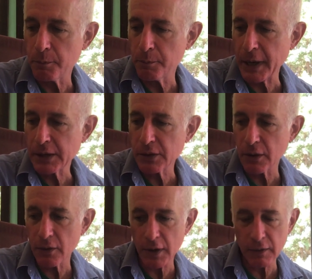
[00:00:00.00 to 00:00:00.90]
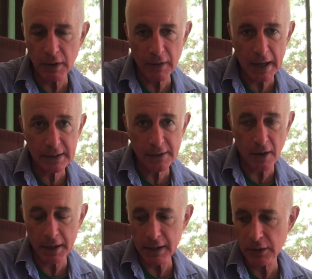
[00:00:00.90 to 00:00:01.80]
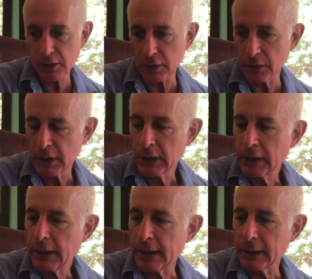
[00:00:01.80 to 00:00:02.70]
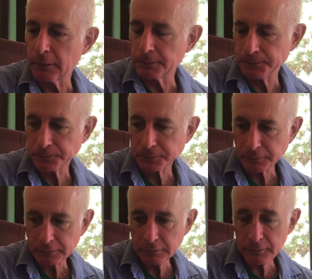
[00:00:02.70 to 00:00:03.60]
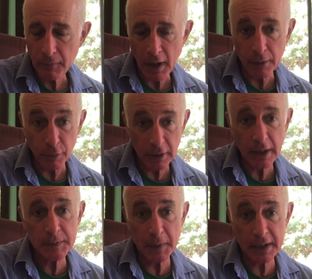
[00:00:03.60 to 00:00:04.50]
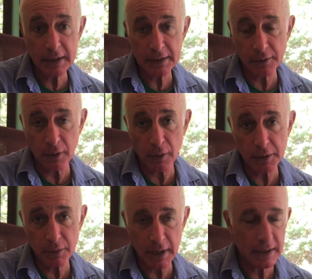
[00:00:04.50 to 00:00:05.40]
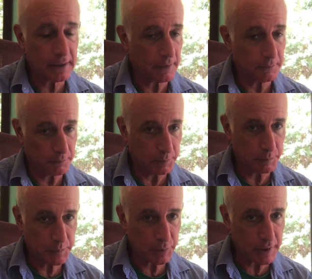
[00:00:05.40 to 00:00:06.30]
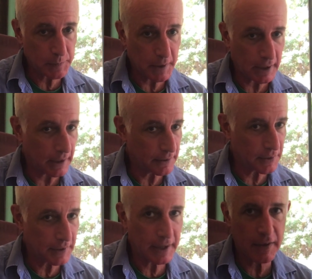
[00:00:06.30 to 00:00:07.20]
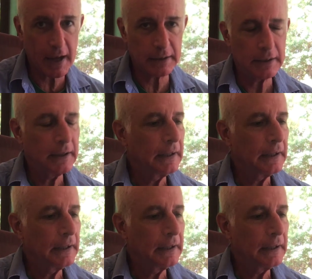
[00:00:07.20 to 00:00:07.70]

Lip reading: make sure that that's not an issue. I realize money doesn't grow on trees. Trust me, I understand that.